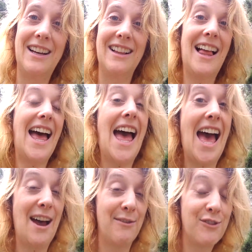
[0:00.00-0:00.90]
Well,
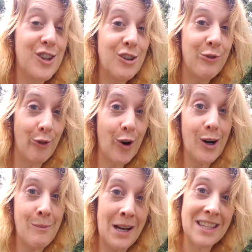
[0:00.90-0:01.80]
after 4
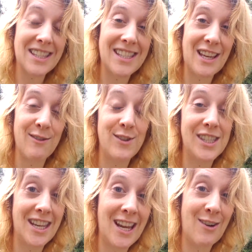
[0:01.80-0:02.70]
months of
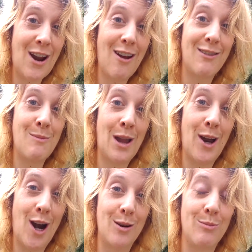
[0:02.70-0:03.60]
sitting around in my
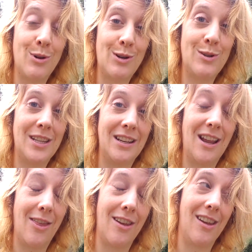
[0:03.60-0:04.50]
garden producing
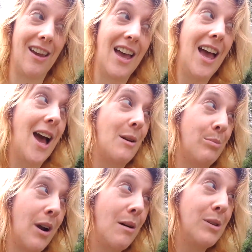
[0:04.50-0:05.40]
nothing, I
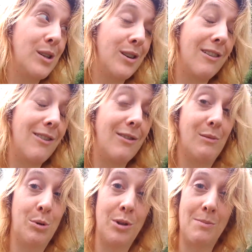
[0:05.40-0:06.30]
probably should have even
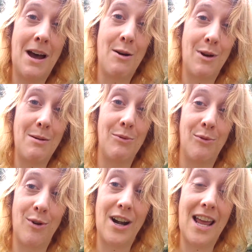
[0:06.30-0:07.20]
pulled them out way
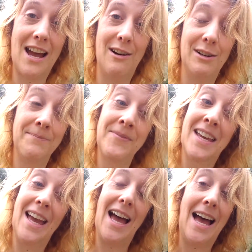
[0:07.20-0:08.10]
before now.
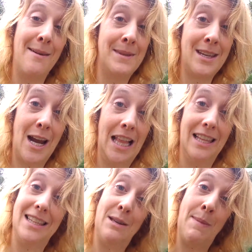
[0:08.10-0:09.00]
I'm sorry,
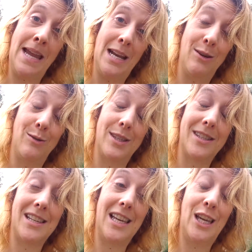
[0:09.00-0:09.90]
little tomatoes,
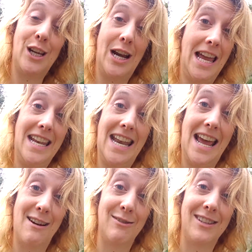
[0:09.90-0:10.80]
you're heading
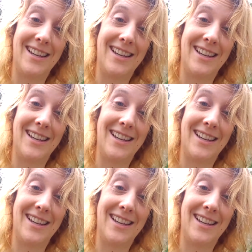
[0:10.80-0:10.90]
out.